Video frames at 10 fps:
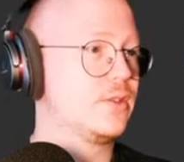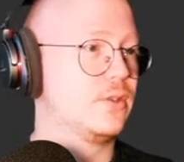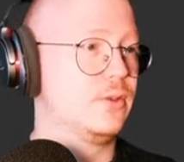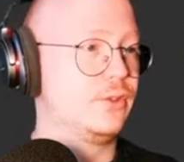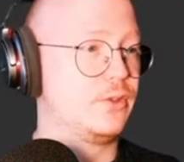
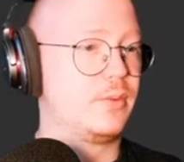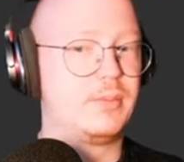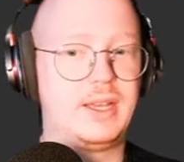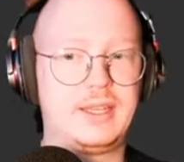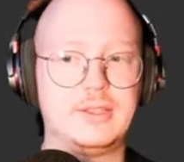So jump
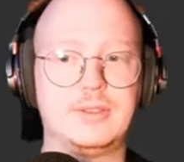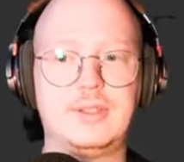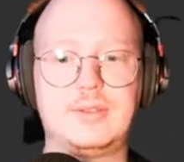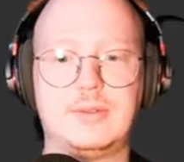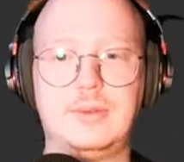back into
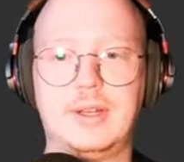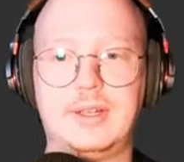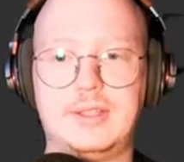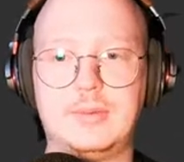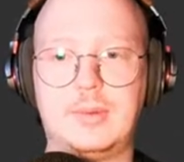this. So, and I
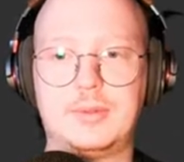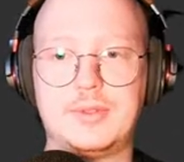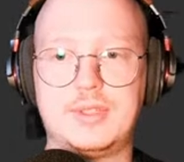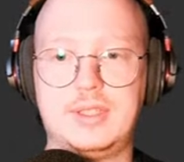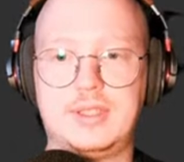need to be able to
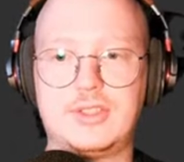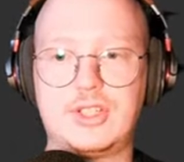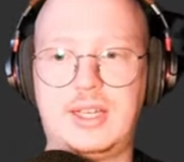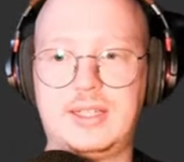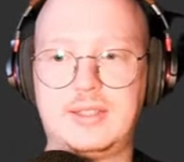see the
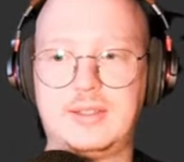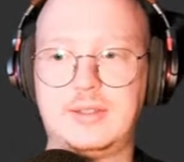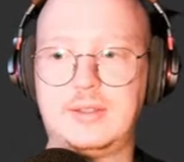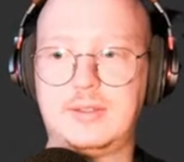chat.